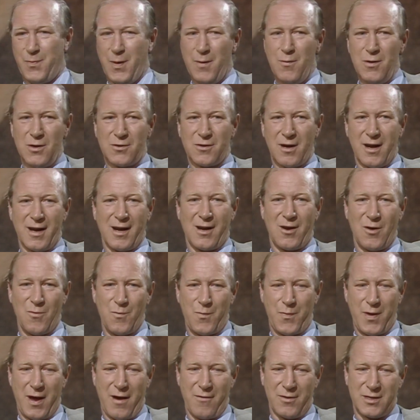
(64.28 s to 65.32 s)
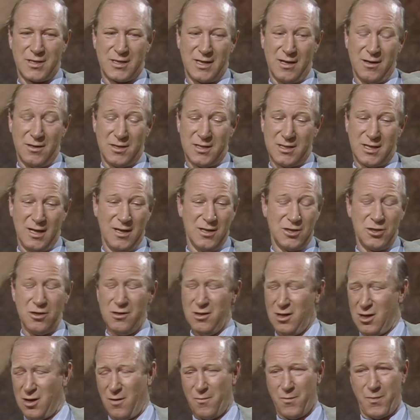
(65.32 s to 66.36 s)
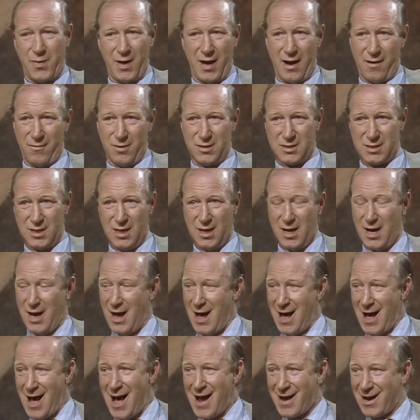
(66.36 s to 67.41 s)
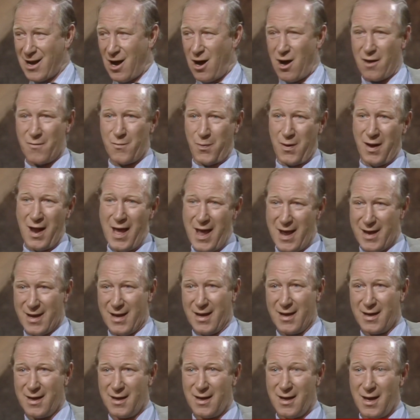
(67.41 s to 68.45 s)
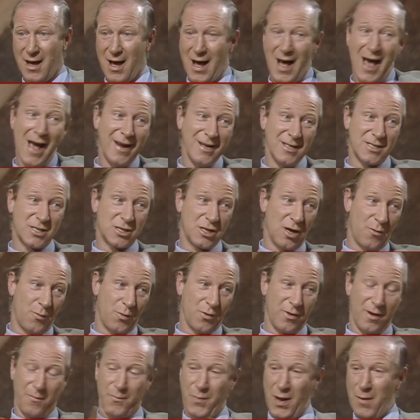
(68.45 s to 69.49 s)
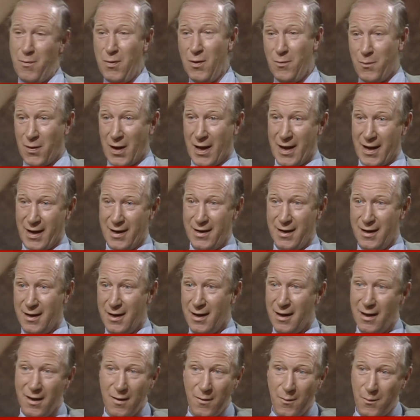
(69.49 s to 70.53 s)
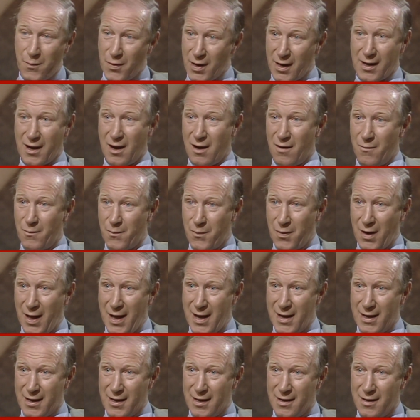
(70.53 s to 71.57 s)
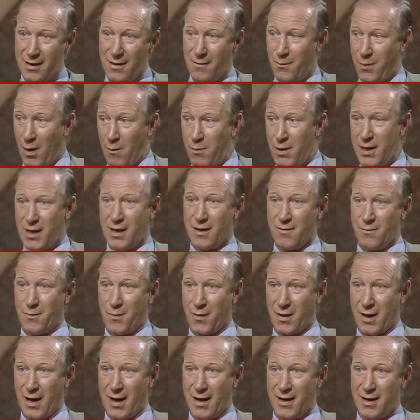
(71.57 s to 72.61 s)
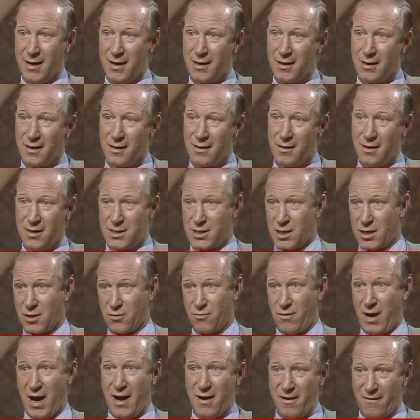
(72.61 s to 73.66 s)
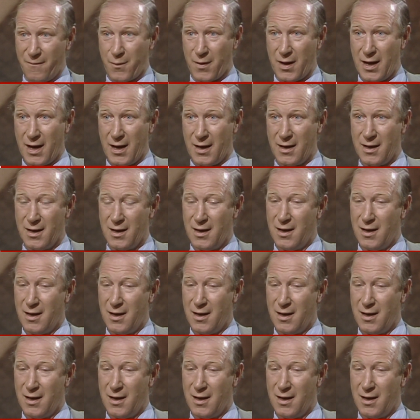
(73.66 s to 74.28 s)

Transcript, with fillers: People try to compare us, and I used to say, you shouldn't compare us. I can't play. I can stop other people playing, but I can't play. Bobby can play. He's a creative player.